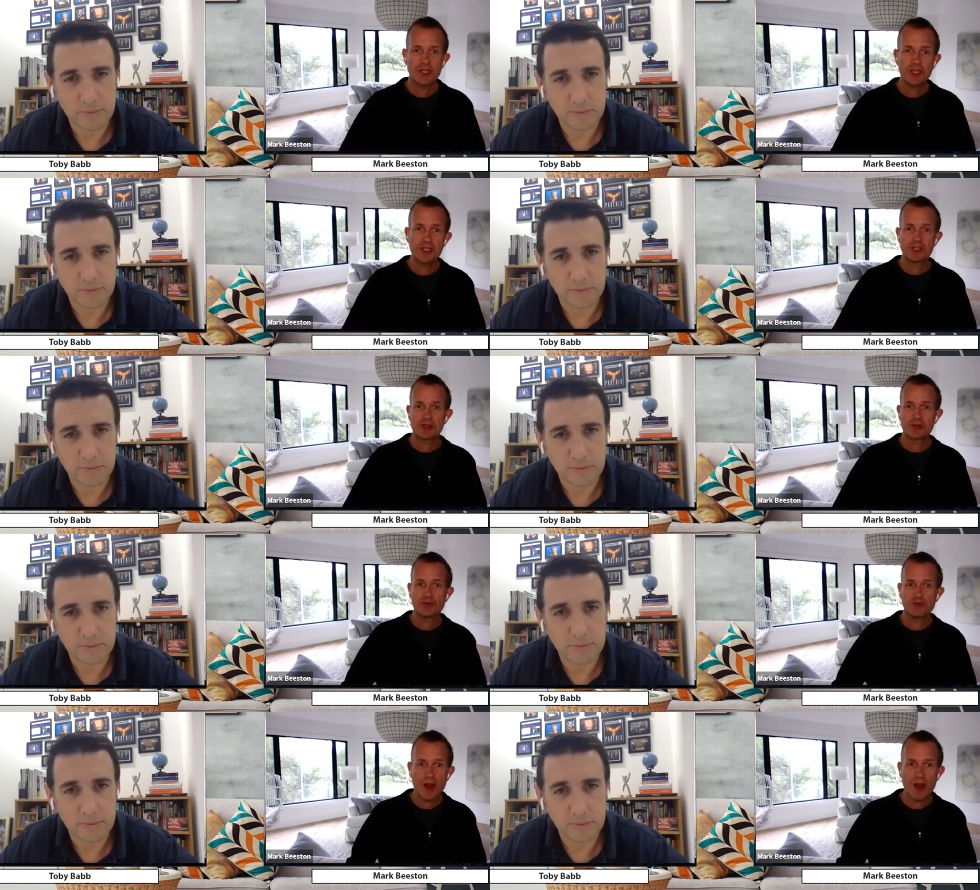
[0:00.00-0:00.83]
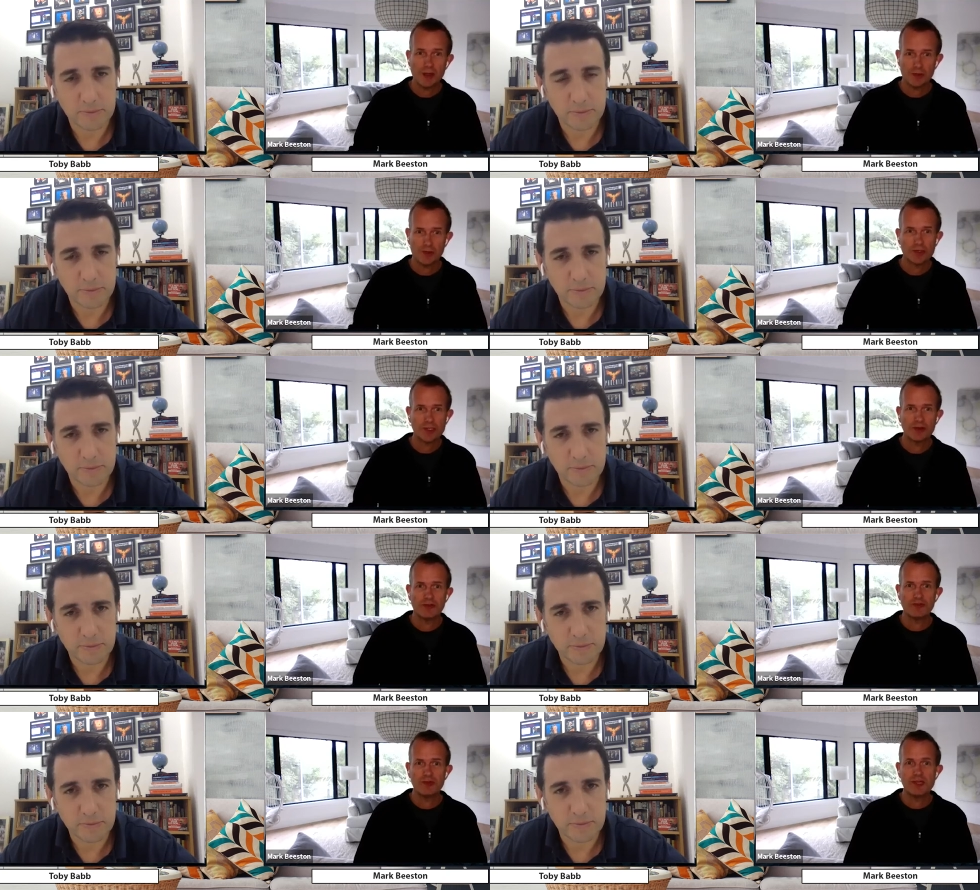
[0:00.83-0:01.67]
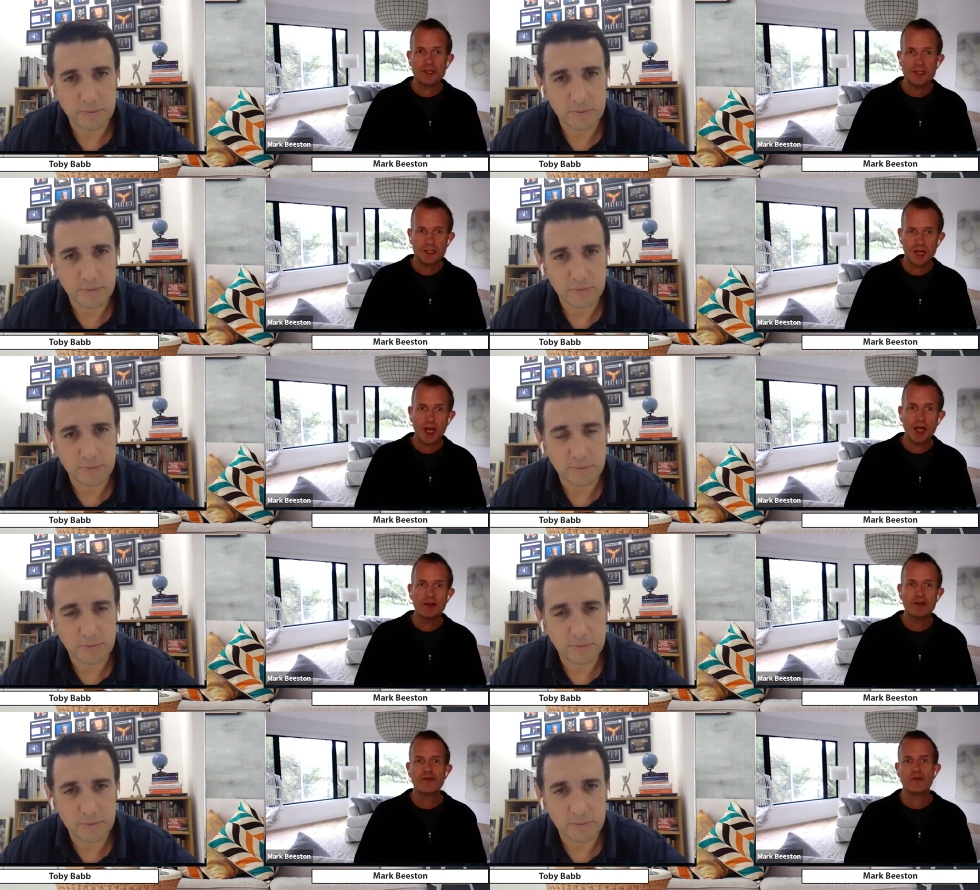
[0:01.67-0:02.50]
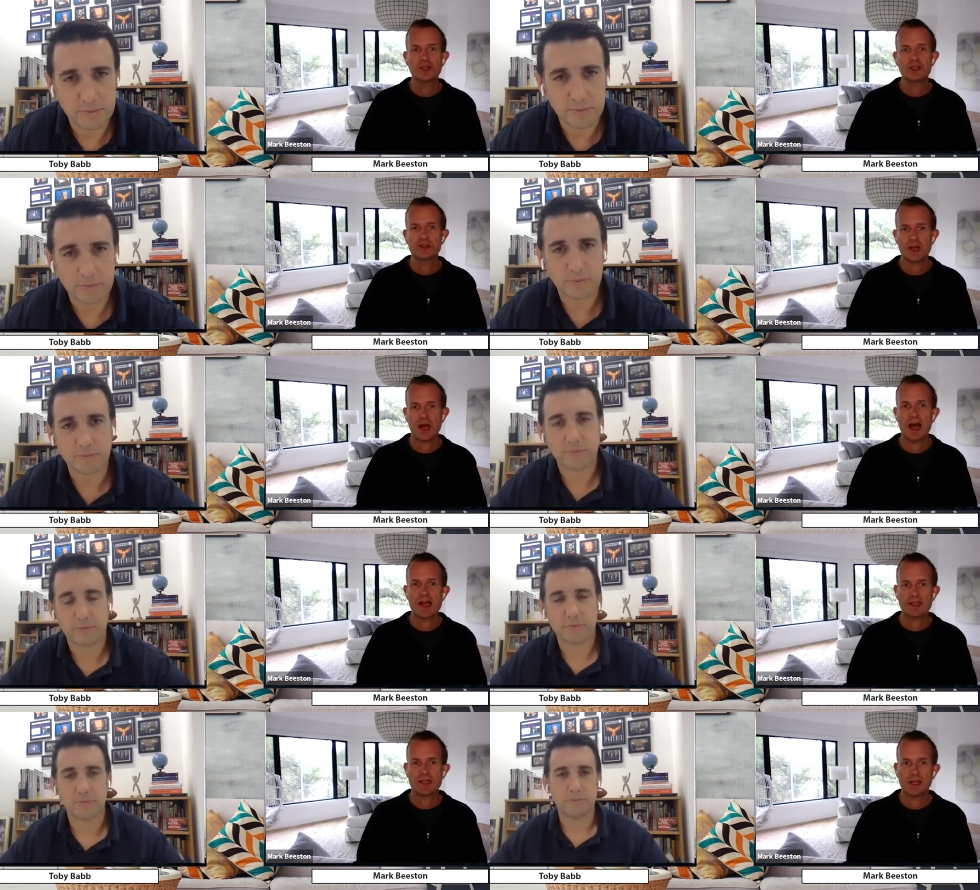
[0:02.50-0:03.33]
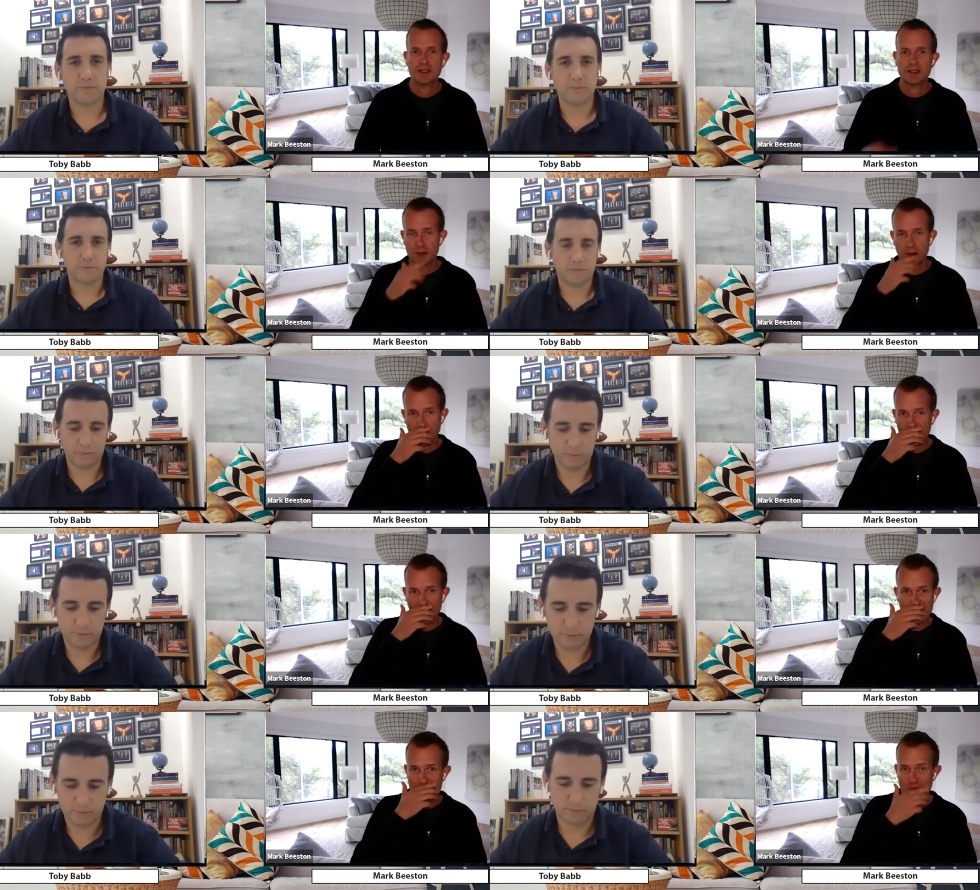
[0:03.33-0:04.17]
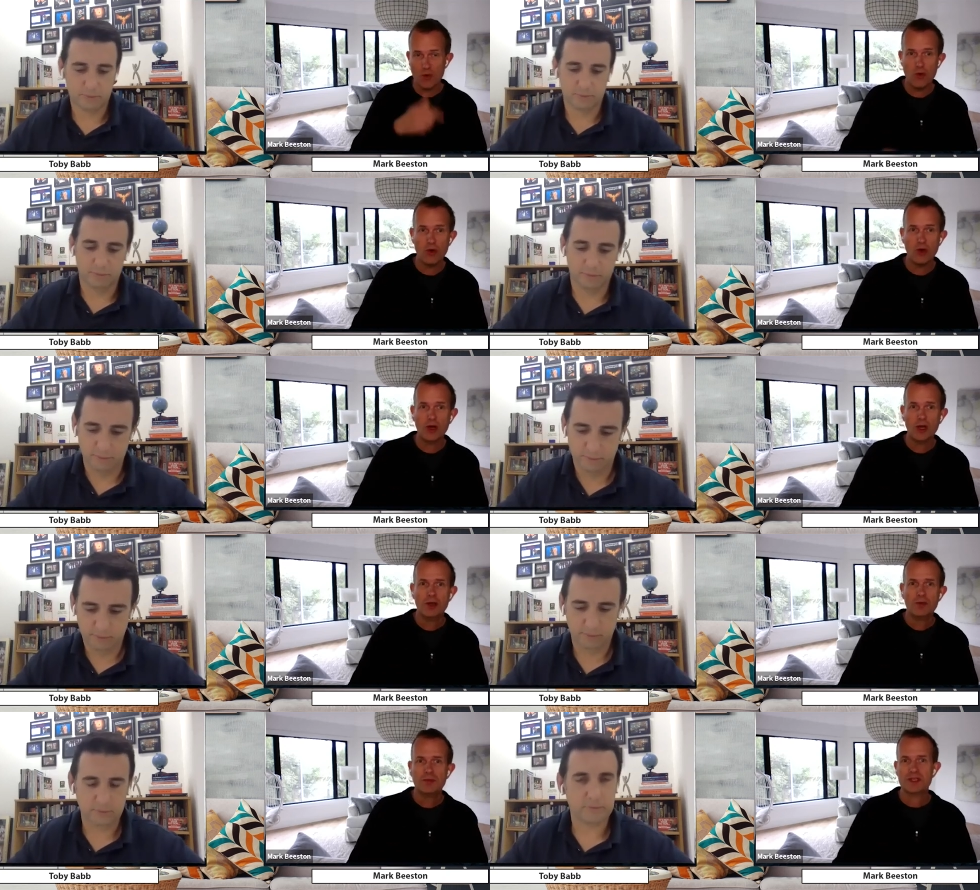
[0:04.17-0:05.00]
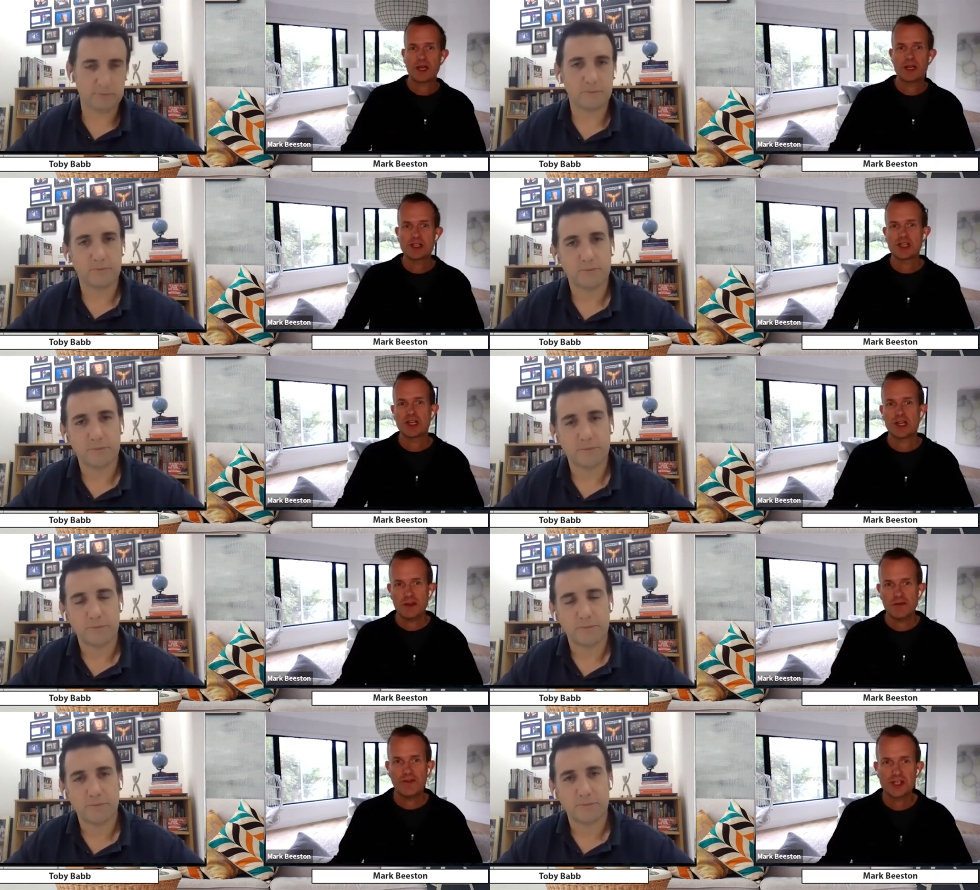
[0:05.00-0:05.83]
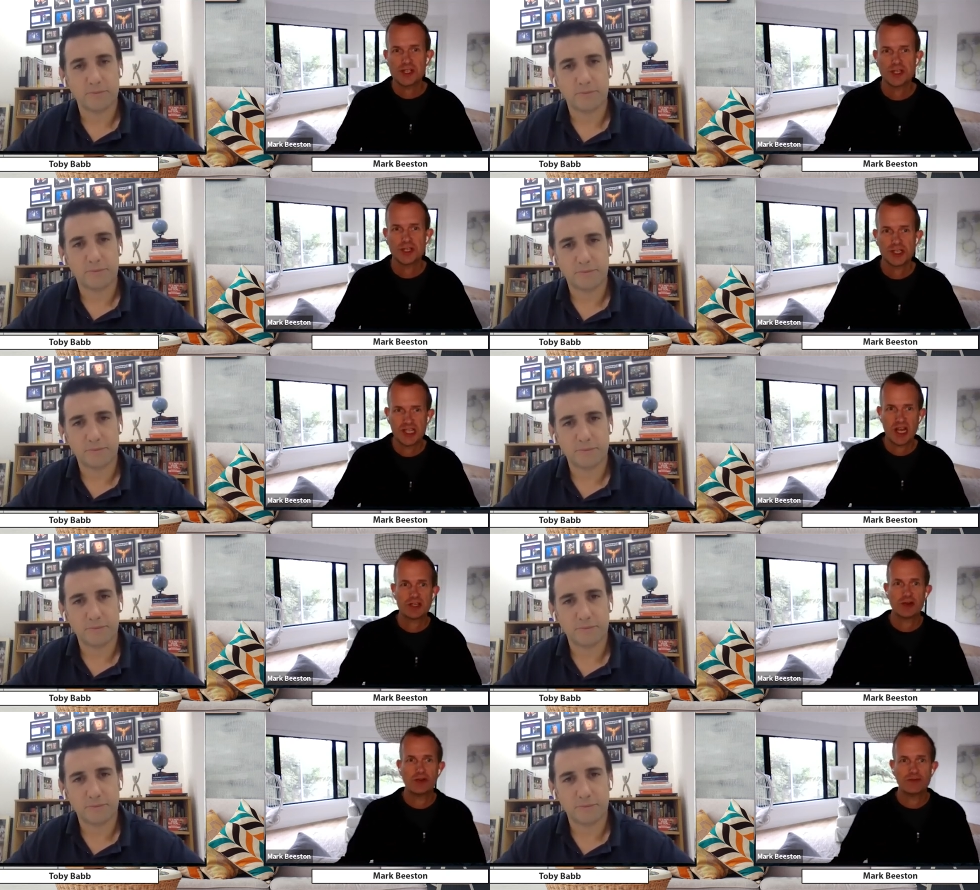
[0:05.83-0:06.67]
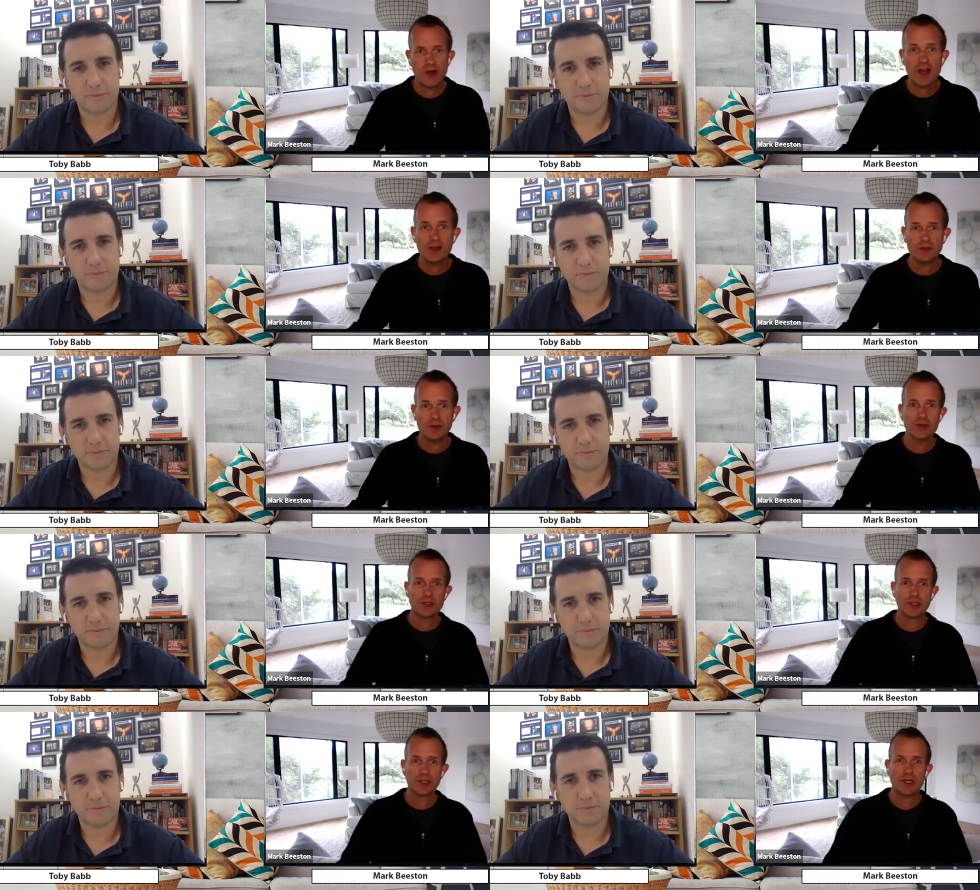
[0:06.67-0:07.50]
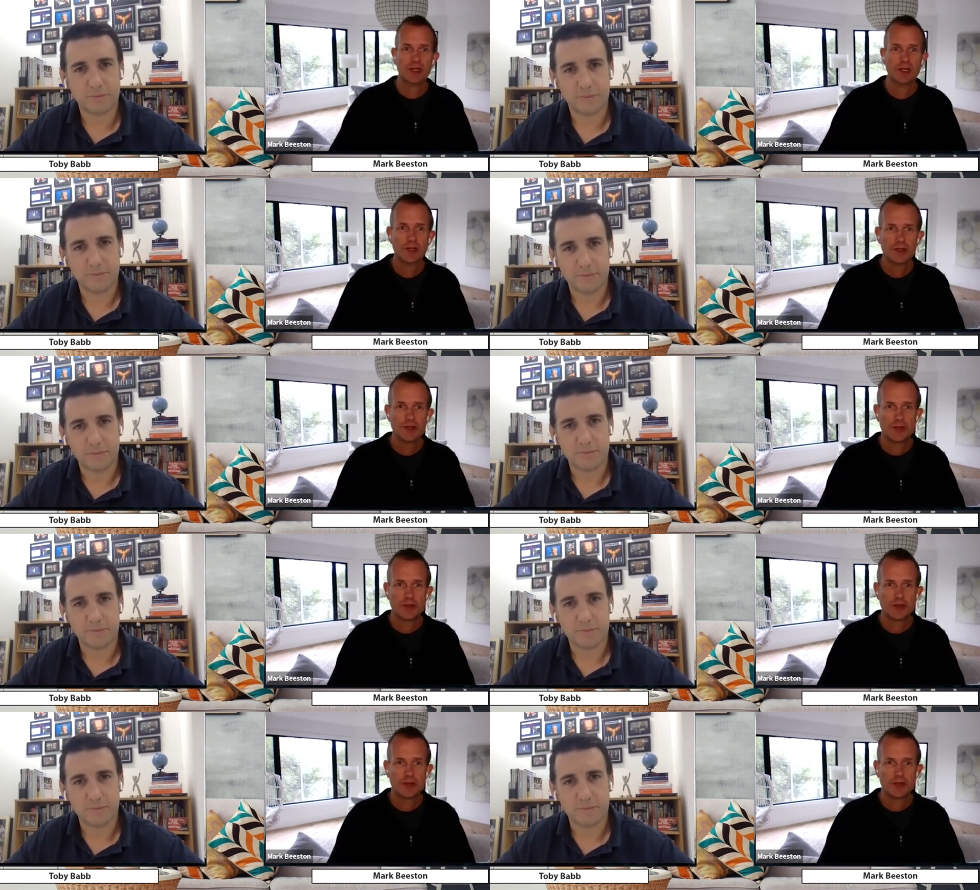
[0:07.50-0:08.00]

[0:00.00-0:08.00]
Speaker 1: the digital rails that have been designed for digital assets are a more potentially efficient set of rails